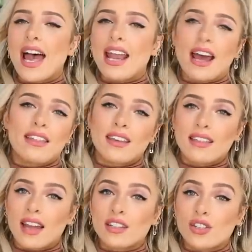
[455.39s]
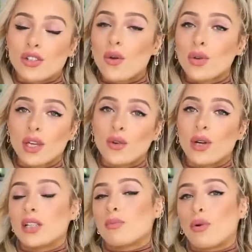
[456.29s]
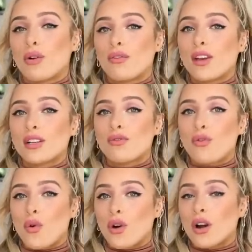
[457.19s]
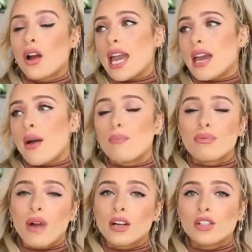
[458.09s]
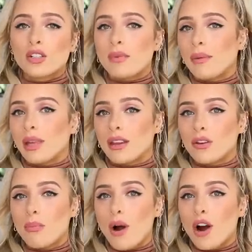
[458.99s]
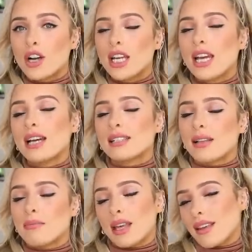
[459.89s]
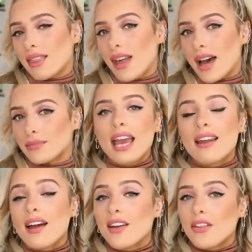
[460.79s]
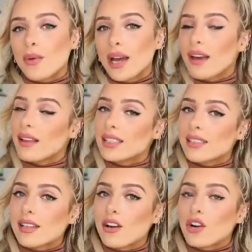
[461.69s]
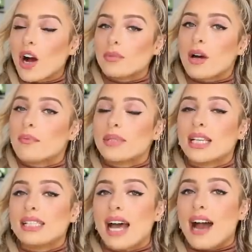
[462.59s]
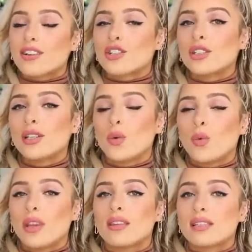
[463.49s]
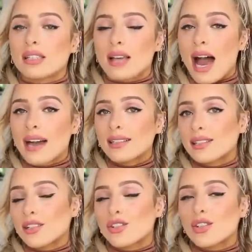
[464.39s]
And I think that it's so cute. It's perfect for a brunch, maybe a little party, something like that. And another way I like to style crop tops is actually with slacks.